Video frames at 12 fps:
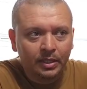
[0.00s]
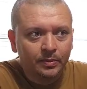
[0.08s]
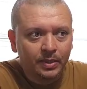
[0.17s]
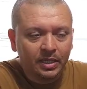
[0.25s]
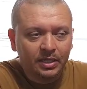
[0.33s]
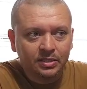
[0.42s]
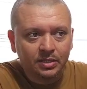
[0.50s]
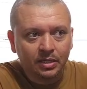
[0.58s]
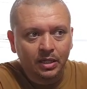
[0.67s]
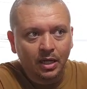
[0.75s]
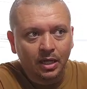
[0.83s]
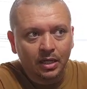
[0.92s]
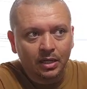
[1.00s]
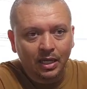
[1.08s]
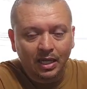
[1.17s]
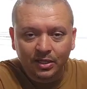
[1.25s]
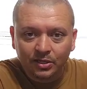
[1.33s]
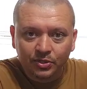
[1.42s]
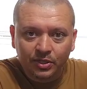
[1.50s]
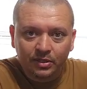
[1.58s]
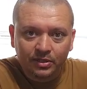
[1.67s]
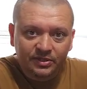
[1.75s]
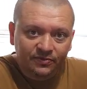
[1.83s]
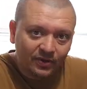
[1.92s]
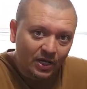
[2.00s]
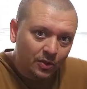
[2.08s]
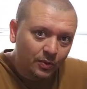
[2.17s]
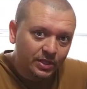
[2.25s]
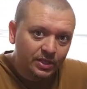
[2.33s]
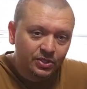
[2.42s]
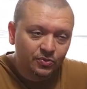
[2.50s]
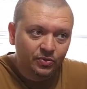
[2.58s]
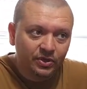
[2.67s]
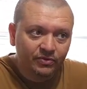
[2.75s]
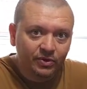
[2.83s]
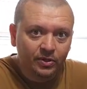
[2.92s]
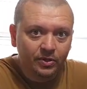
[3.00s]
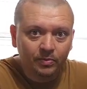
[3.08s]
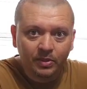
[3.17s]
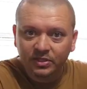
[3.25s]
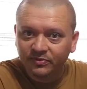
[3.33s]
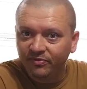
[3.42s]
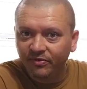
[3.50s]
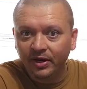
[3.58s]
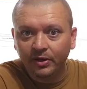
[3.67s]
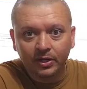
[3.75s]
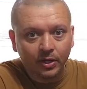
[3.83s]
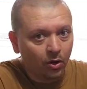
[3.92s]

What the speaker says: because a lot of the trail is following this river, but it's very